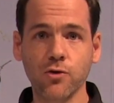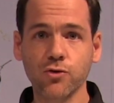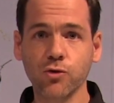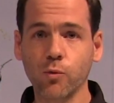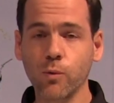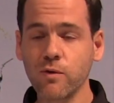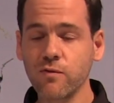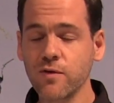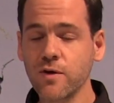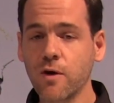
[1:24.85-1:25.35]
So
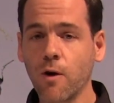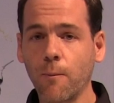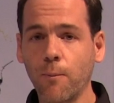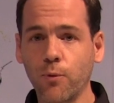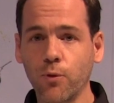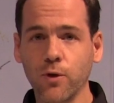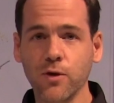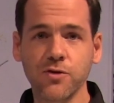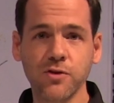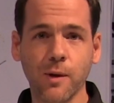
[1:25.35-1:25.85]
we've
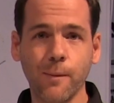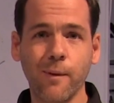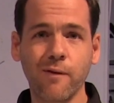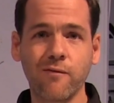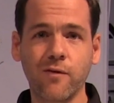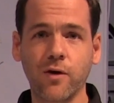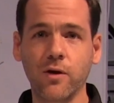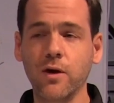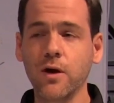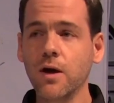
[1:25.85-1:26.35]
incorporated some of
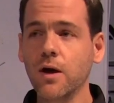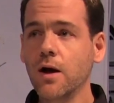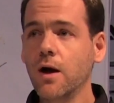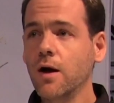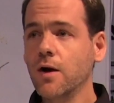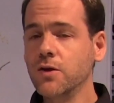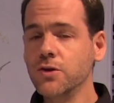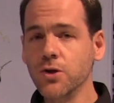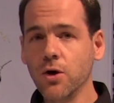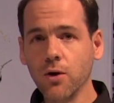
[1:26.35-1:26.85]
our
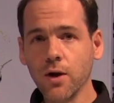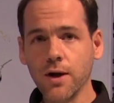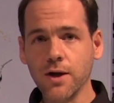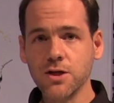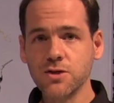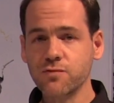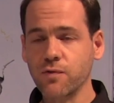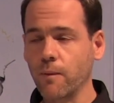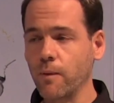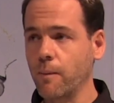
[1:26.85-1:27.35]

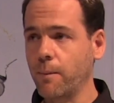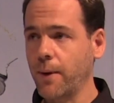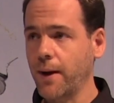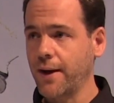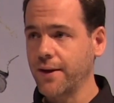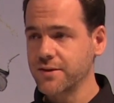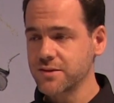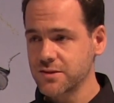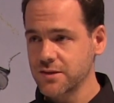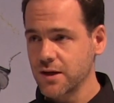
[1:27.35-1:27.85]
knowledge from the
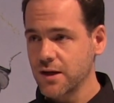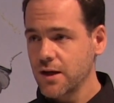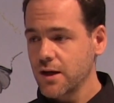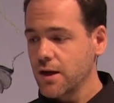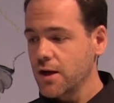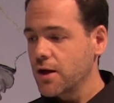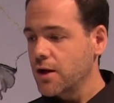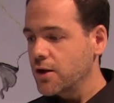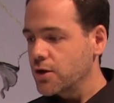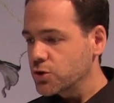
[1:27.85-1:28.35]
past
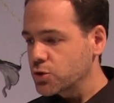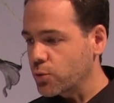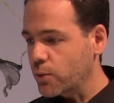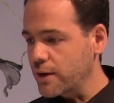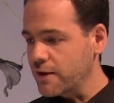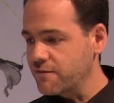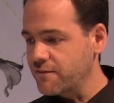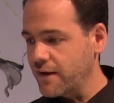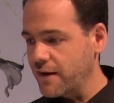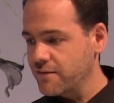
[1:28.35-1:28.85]

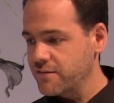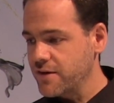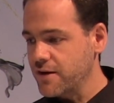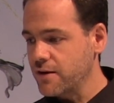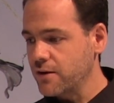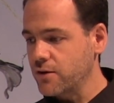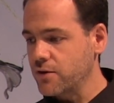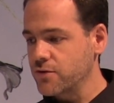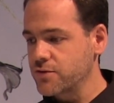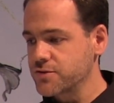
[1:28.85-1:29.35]
25
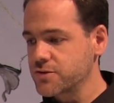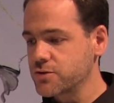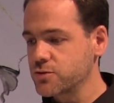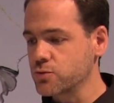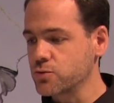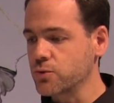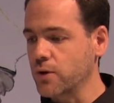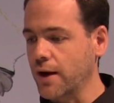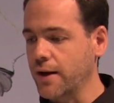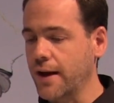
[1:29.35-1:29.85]
years
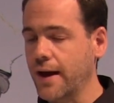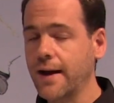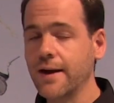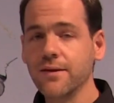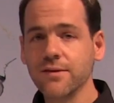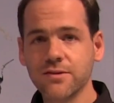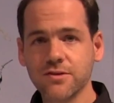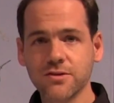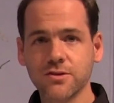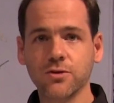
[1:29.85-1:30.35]
to
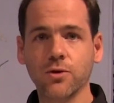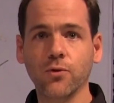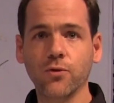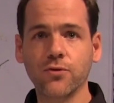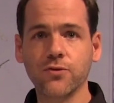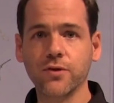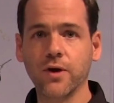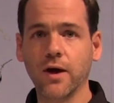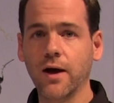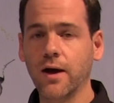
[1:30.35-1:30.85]
enhance
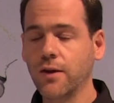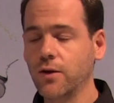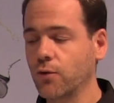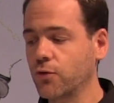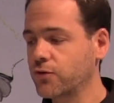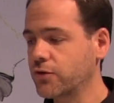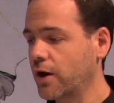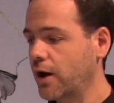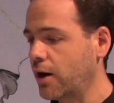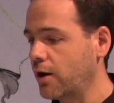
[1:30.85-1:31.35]
those
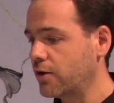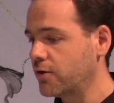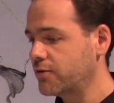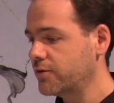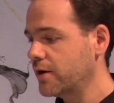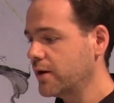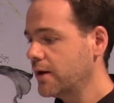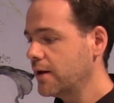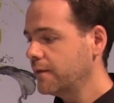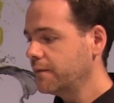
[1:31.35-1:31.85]
hulls
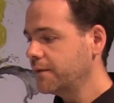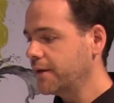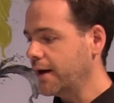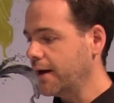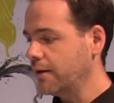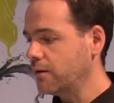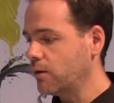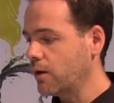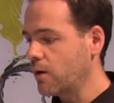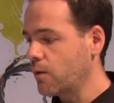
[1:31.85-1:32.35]

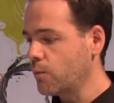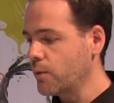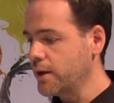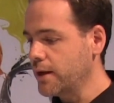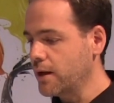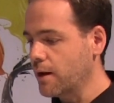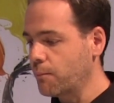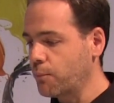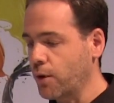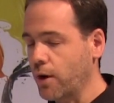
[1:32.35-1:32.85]
that
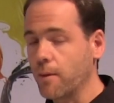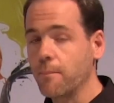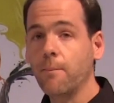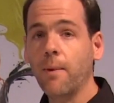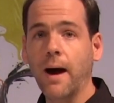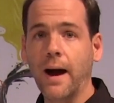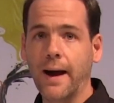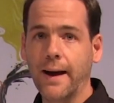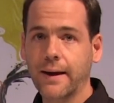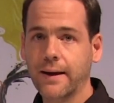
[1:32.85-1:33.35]
we brought
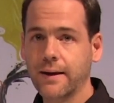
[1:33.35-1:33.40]
back.